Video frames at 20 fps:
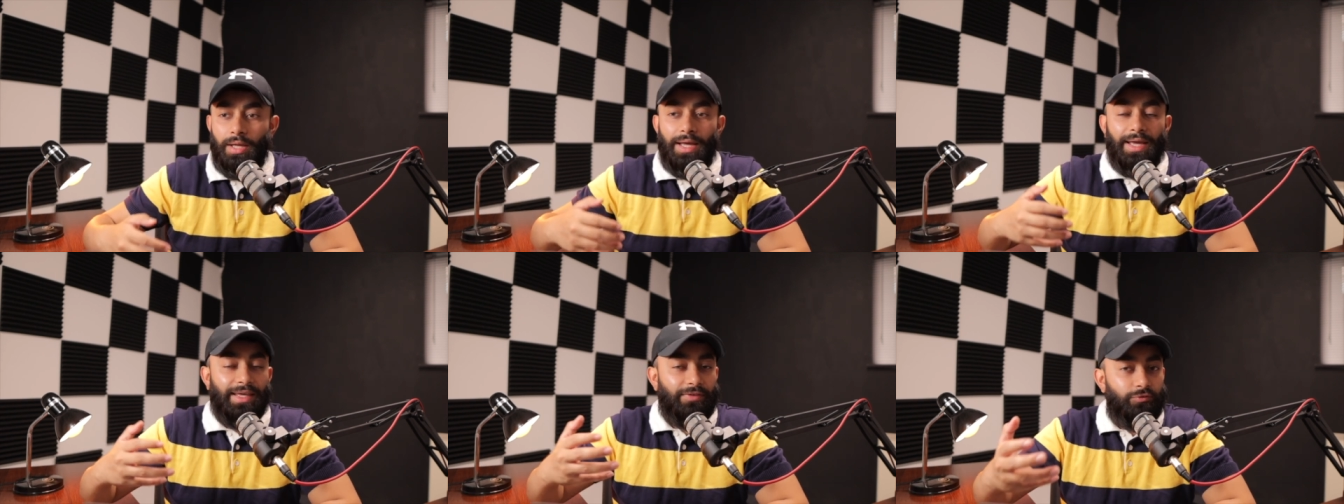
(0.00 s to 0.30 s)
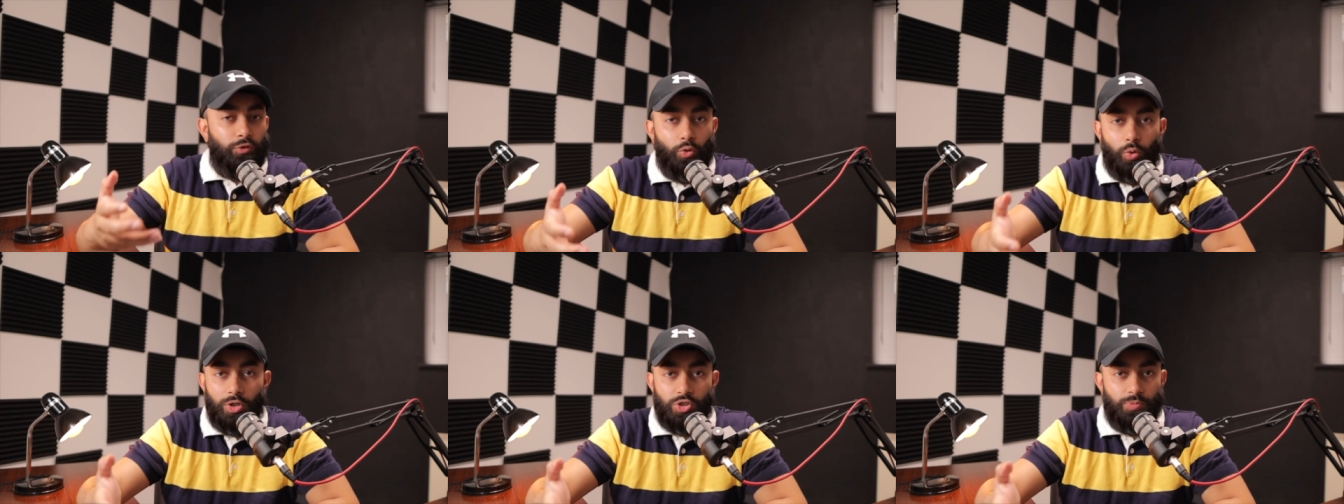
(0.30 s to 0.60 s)
If
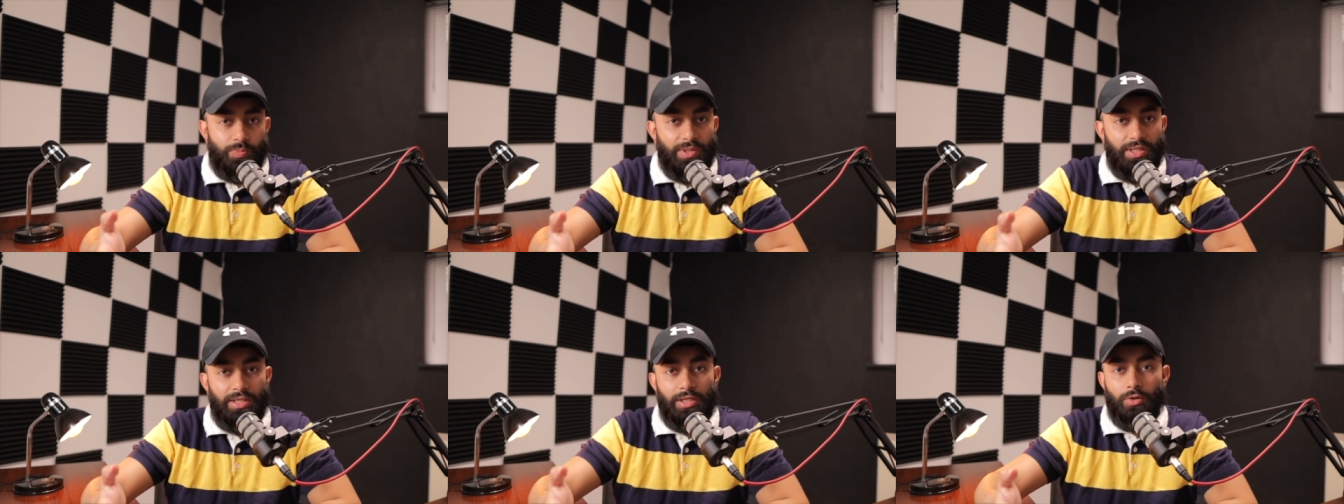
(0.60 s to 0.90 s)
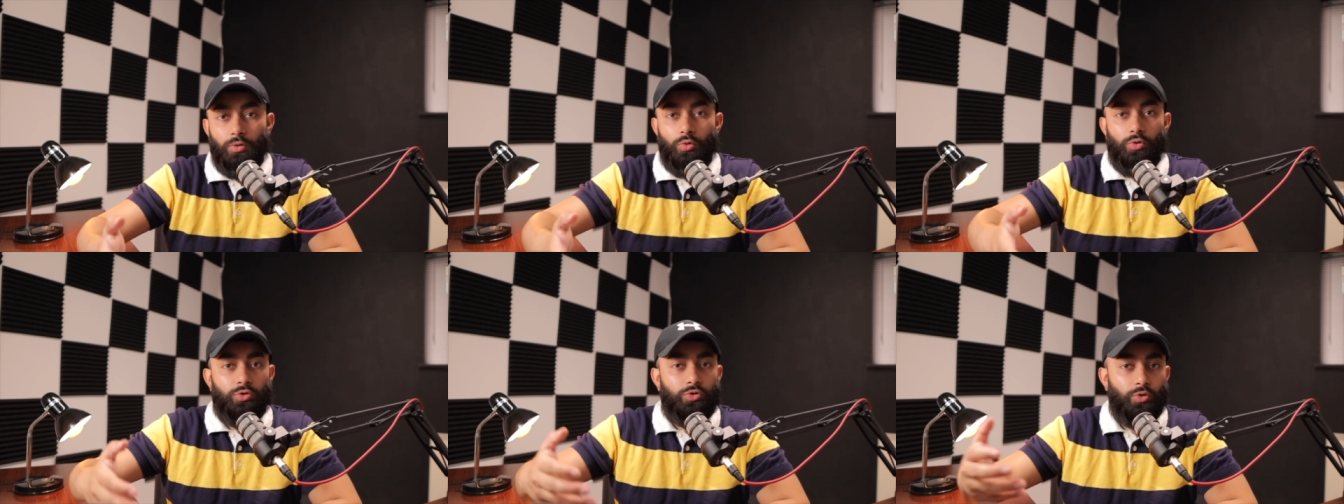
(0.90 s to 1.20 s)
you are speaking
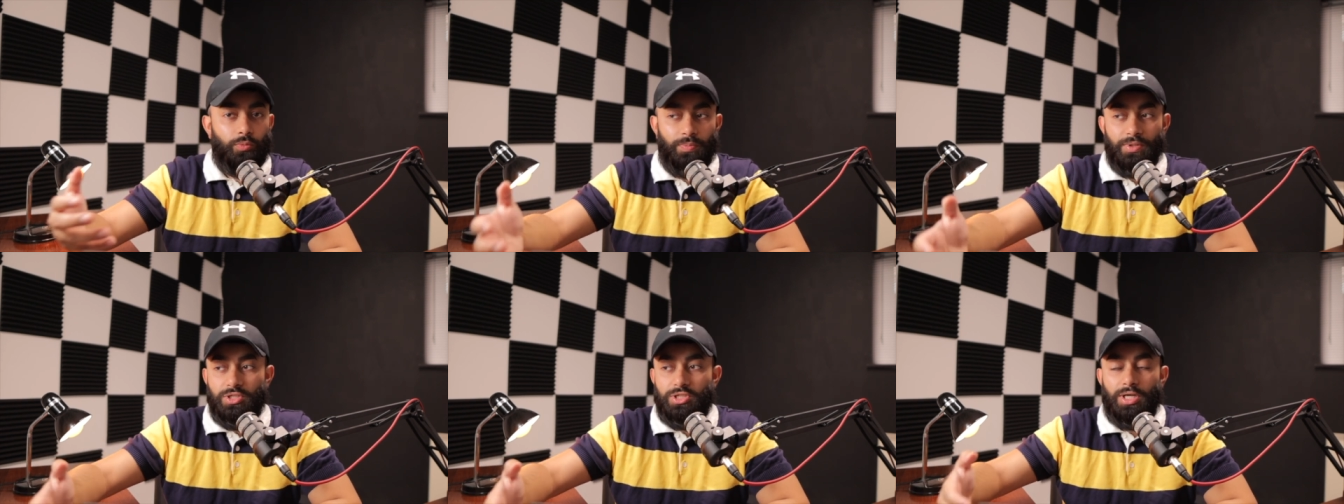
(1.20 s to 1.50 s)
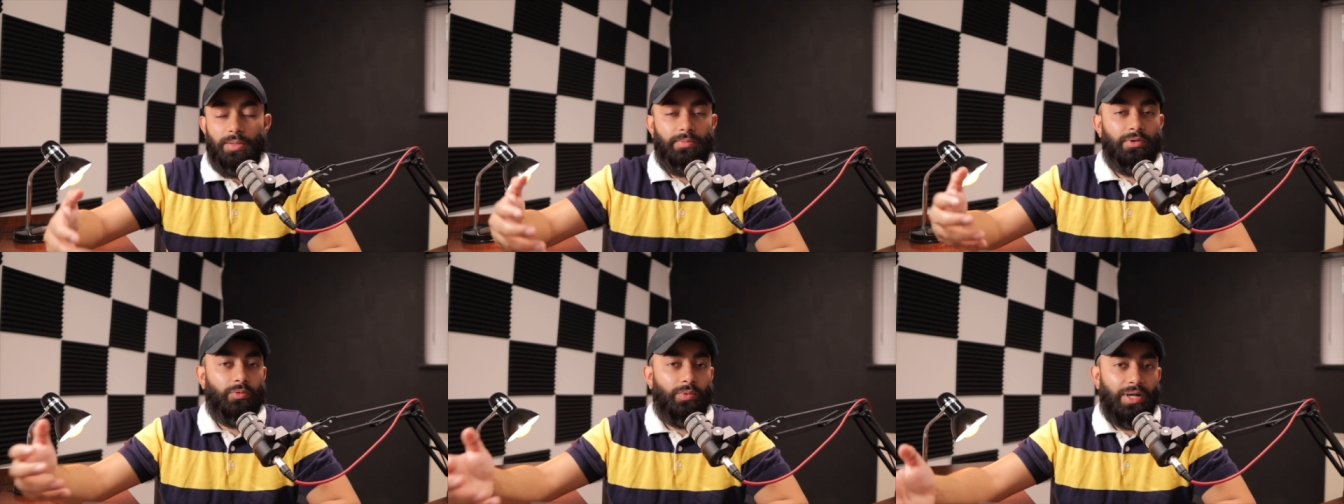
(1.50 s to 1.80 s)
Urdu,
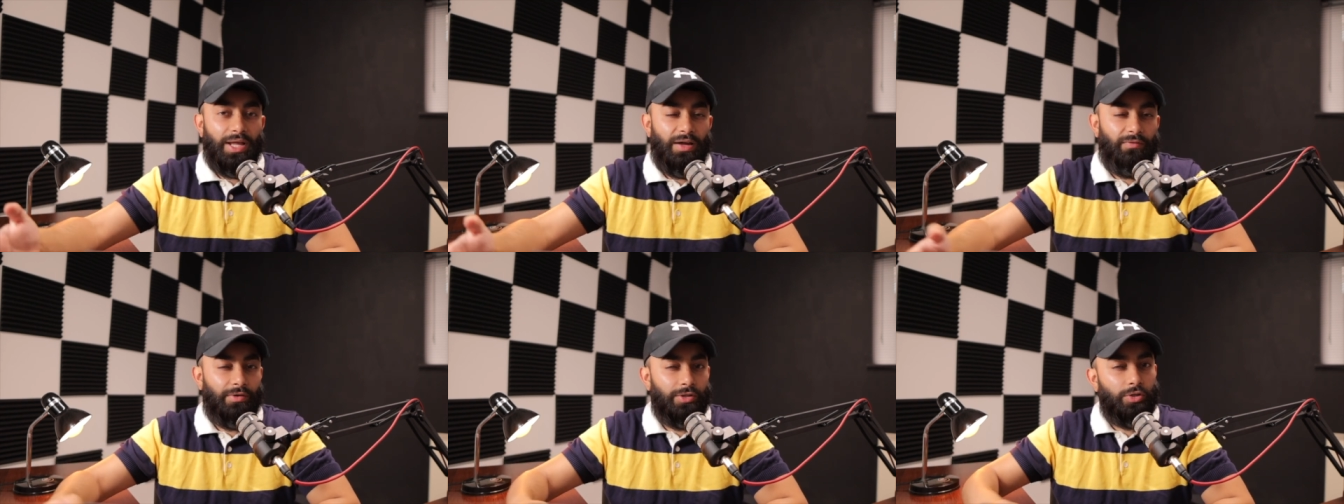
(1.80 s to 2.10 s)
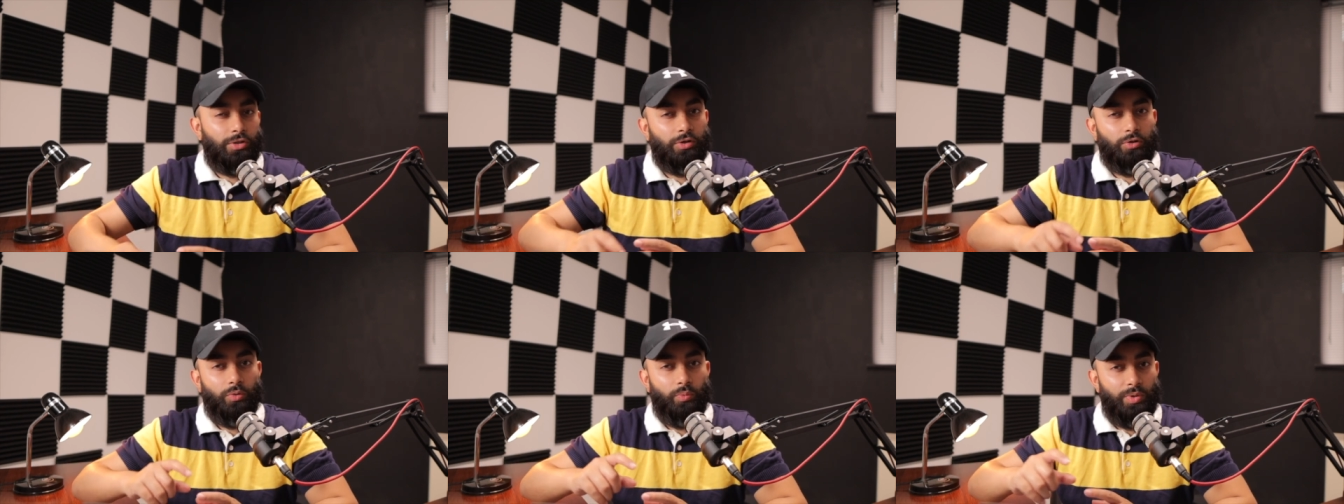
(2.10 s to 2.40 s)
Punjabi, whatever, you
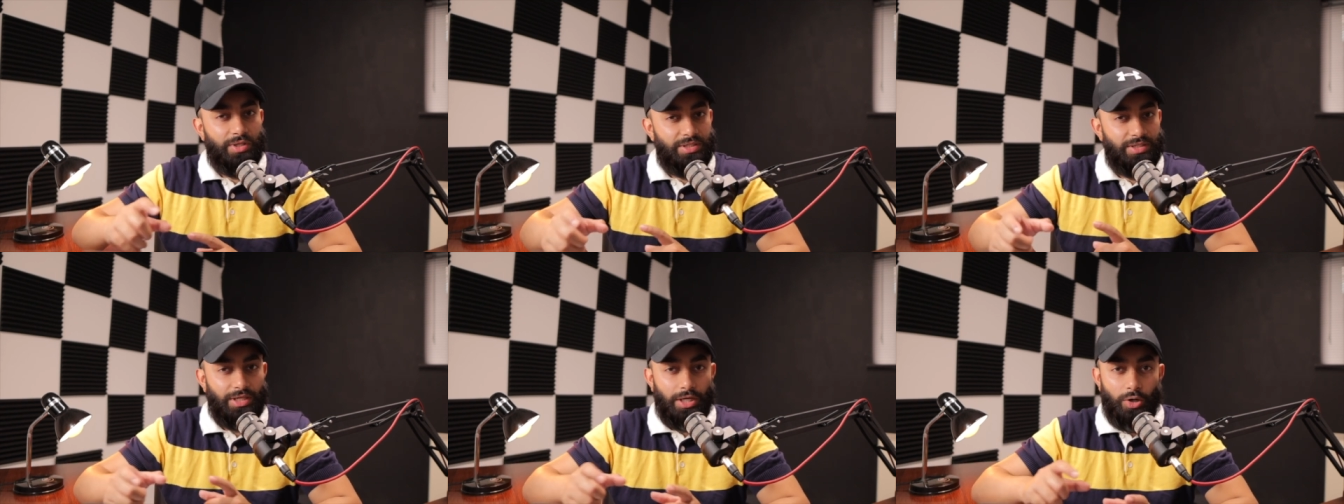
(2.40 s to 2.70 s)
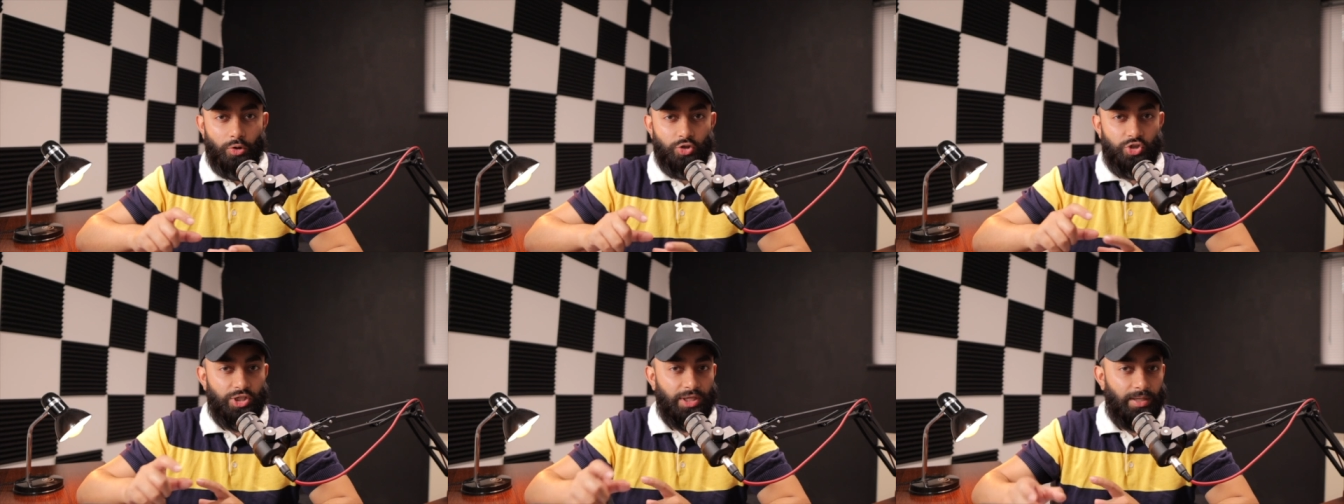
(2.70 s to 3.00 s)
can always
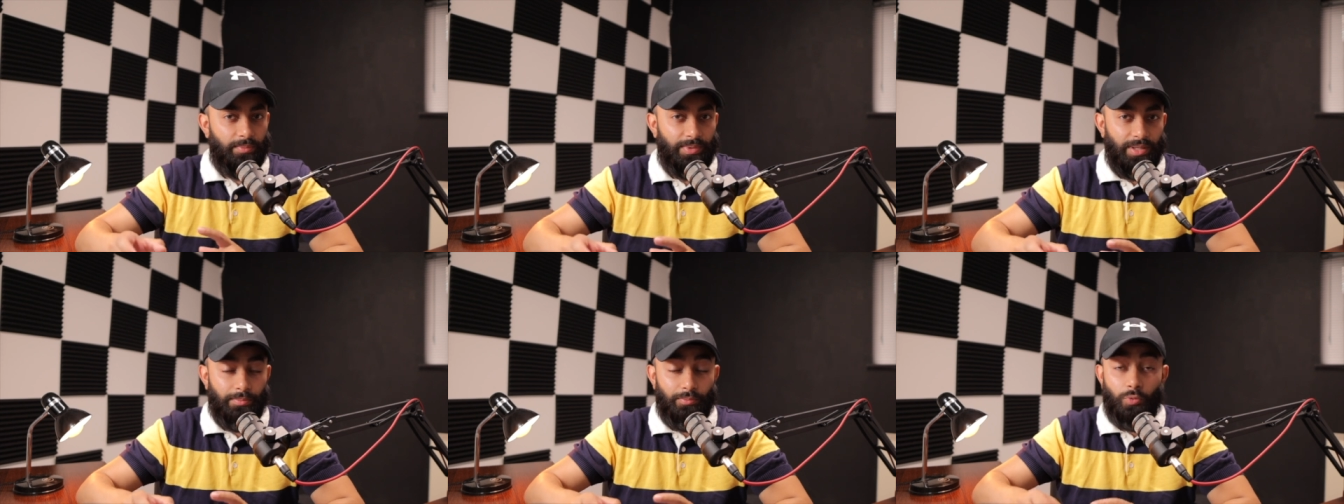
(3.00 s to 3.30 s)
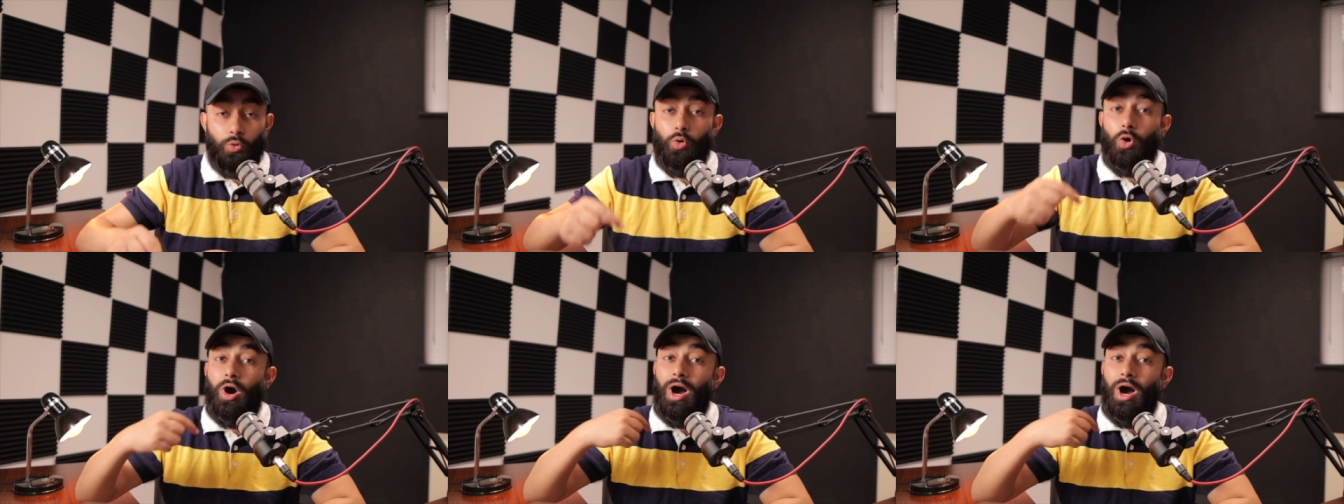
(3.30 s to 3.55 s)
negotiate a bit more.